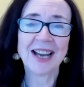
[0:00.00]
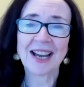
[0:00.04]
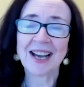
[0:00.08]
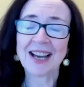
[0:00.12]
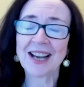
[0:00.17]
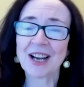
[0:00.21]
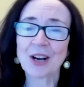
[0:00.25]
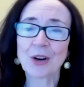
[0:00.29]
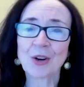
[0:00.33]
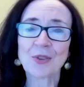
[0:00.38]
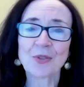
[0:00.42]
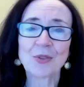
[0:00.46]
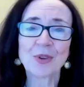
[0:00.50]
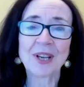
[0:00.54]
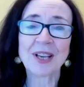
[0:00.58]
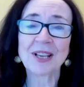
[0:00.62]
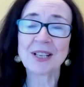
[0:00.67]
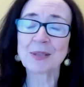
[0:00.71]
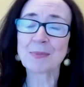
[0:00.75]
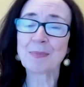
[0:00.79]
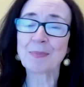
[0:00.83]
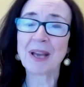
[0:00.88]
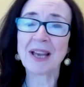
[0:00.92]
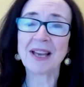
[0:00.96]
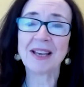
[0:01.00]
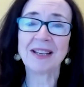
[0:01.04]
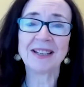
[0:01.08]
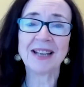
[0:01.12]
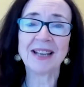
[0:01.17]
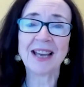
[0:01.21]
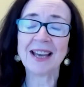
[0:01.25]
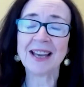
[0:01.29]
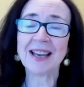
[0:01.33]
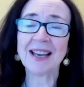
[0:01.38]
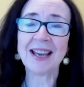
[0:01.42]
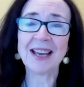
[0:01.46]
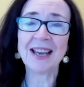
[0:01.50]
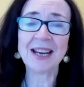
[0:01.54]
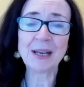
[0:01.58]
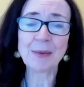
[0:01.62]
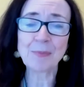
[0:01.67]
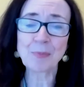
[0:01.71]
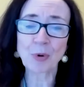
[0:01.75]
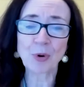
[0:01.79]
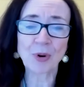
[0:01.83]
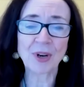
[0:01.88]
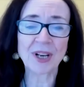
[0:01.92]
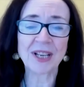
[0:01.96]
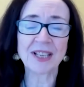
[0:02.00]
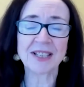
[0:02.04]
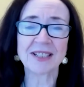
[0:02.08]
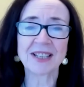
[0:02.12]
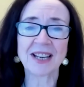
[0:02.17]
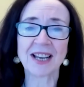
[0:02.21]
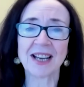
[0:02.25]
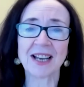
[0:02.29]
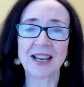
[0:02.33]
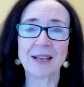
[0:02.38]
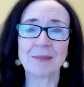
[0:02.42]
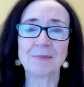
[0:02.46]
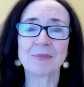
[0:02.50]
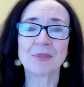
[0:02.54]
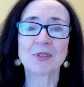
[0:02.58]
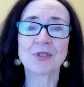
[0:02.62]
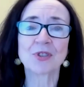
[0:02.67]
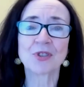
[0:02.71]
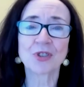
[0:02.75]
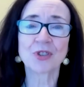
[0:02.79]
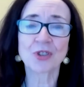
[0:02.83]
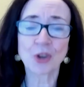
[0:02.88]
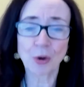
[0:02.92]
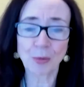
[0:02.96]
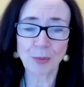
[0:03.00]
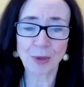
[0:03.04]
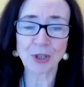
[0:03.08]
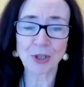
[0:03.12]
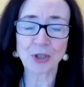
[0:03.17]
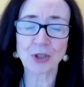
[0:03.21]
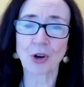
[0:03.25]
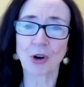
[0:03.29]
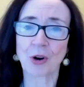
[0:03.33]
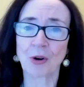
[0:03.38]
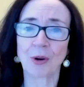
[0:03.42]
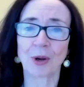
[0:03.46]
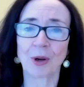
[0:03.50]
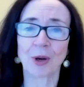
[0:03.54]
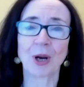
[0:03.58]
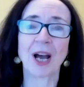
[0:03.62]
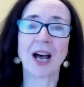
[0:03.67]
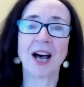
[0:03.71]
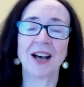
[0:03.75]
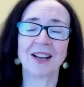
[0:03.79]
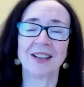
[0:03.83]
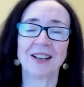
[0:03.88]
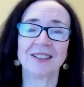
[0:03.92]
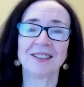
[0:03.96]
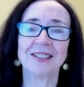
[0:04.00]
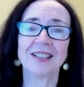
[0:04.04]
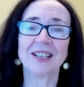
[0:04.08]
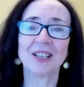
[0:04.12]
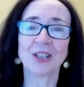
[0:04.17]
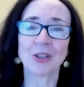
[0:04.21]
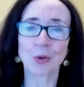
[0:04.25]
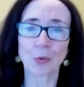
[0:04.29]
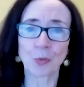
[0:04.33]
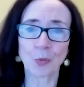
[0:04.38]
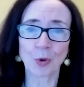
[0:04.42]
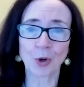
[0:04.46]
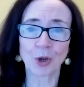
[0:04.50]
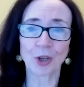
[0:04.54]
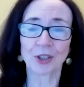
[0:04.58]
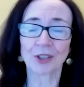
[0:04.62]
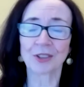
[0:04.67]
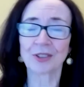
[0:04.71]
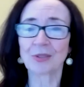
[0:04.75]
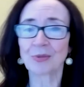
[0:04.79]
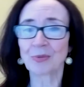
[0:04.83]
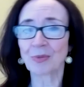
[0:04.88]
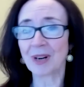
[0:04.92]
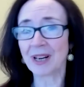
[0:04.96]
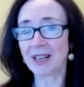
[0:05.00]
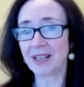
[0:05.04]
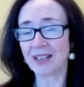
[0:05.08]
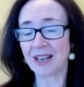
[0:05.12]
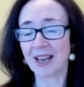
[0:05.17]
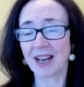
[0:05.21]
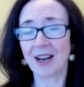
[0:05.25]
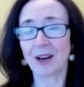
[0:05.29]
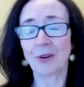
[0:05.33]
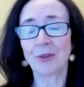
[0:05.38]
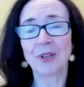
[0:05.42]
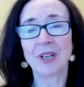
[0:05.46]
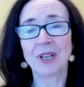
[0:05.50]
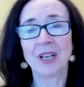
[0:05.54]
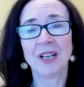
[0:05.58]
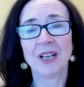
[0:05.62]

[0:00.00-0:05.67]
has been at any point in time, so much going on in the world right now.